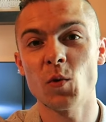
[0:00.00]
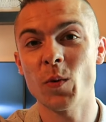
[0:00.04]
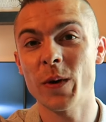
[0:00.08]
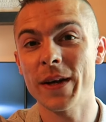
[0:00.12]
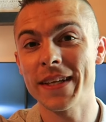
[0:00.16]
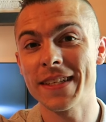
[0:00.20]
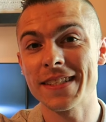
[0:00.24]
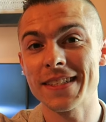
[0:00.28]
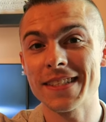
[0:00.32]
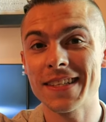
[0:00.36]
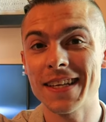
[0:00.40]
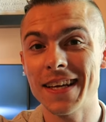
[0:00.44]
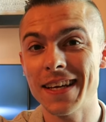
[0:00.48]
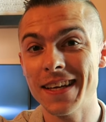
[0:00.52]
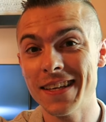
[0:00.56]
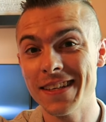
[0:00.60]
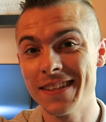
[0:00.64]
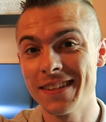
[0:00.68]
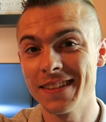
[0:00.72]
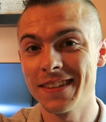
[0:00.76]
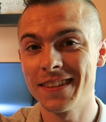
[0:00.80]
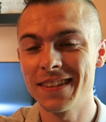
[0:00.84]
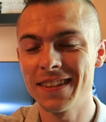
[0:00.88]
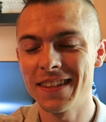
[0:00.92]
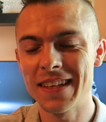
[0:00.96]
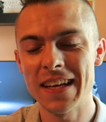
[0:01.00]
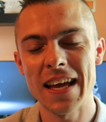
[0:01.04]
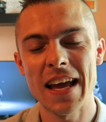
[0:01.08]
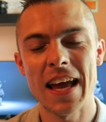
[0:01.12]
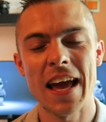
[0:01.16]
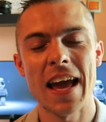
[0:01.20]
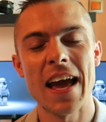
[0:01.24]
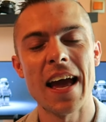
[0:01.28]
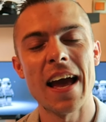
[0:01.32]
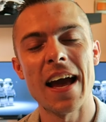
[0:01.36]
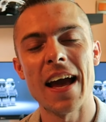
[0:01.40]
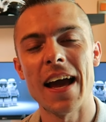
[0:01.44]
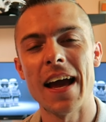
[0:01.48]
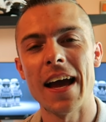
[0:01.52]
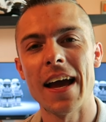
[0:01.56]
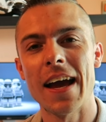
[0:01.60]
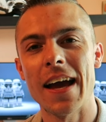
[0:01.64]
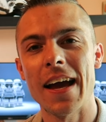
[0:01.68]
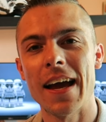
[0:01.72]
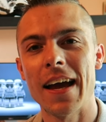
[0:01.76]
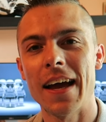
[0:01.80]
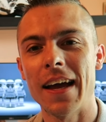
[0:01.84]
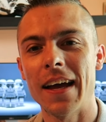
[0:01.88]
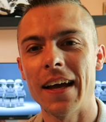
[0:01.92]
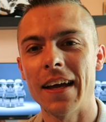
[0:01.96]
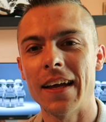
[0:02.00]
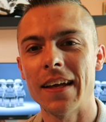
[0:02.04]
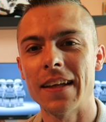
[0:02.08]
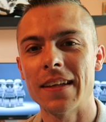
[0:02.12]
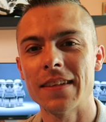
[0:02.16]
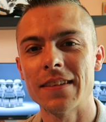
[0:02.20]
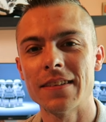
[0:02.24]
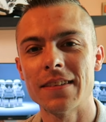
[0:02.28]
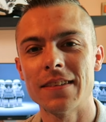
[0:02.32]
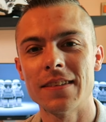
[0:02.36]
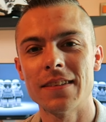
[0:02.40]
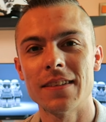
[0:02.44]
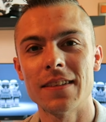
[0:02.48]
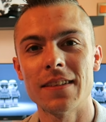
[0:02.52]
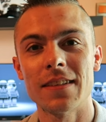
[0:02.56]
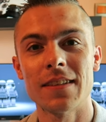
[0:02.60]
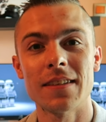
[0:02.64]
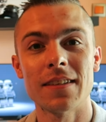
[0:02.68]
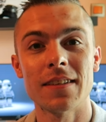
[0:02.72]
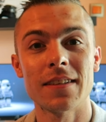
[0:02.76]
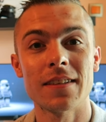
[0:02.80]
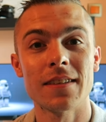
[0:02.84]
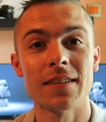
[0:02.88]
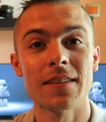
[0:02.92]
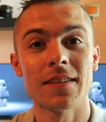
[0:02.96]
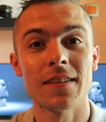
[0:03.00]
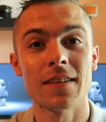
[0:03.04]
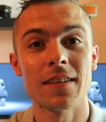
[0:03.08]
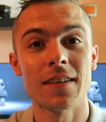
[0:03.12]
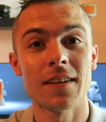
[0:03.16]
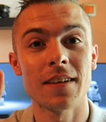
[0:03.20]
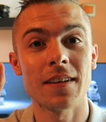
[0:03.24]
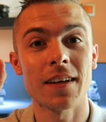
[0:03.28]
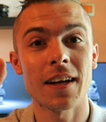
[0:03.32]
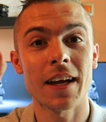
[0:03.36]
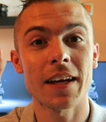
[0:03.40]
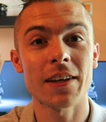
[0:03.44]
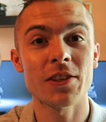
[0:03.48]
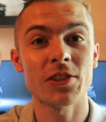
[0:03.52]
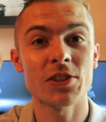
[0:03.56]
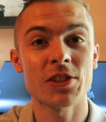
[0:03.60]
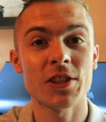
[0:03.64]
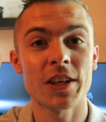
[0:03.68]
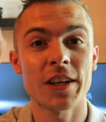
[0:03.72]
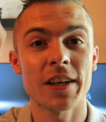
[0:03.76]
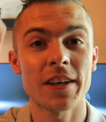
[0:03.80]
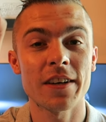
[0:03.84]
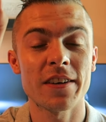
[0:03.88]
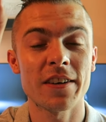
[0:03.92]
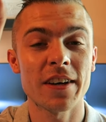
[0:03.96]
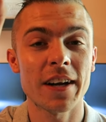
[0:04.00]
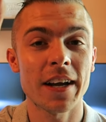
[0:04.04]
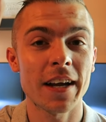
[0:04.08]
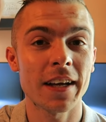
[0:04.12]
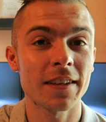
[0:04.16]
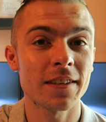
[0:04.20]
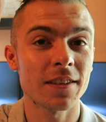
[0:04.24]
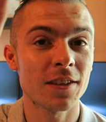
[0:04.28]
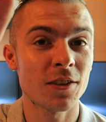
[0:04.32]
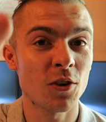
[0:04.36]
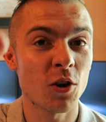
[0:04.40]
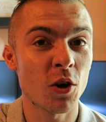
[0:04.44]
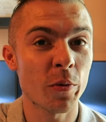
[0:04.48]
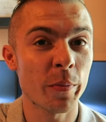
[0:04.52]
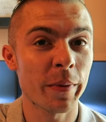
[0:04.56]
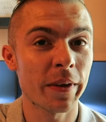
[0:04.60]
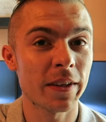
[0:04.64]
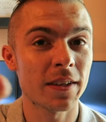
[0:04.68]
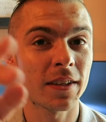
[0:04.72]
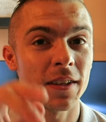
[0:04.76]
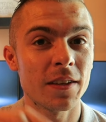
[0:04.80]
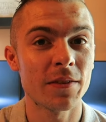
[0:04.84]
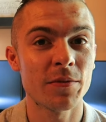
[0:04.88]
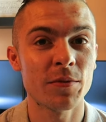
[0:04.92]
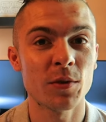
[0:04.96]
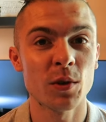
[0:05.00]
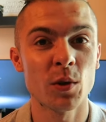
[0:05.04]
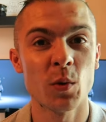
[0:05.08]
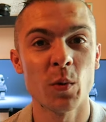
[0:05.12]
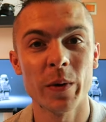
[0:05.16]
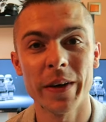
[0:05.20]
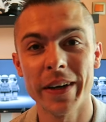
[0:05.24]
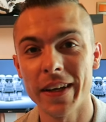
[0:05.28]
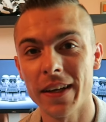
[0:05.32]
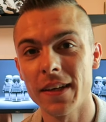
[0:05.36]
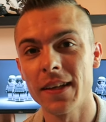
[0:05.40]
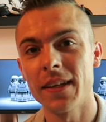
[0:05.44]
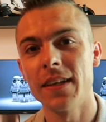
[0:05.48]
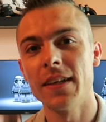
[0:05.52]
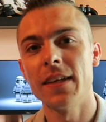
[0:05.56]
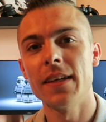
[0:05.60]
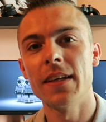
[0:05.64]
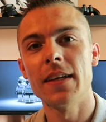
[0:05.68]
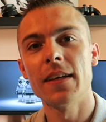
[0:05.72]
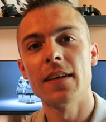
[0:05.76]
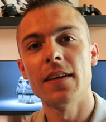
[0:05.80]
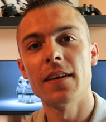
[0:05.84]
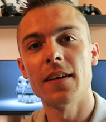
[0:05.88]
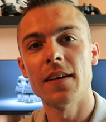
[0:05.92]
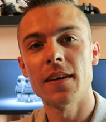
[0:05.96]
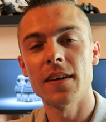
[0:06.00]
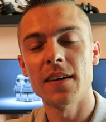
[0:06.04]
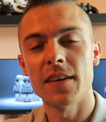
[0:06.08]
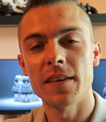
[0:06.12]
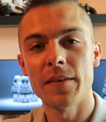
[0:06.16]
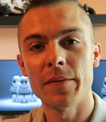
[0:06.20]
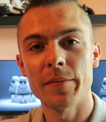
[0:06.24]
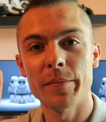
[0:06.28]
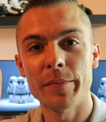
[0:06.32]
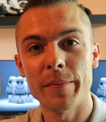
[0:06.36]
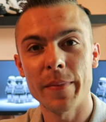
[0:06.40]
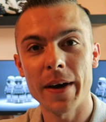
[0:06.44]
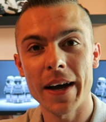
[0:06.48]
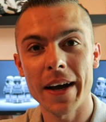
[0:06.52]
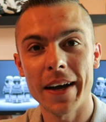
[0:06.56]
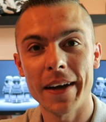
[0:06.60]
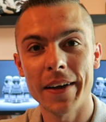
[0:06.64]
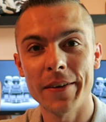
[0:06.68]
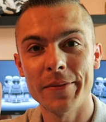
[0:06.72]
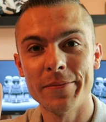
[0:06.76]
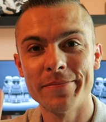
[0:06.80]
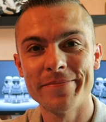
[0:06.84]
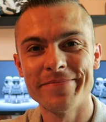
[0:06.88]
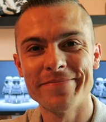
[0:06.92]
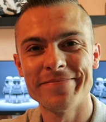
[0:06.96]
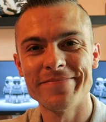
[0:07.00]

Wednesday, and like, share and comment if you will. Bye.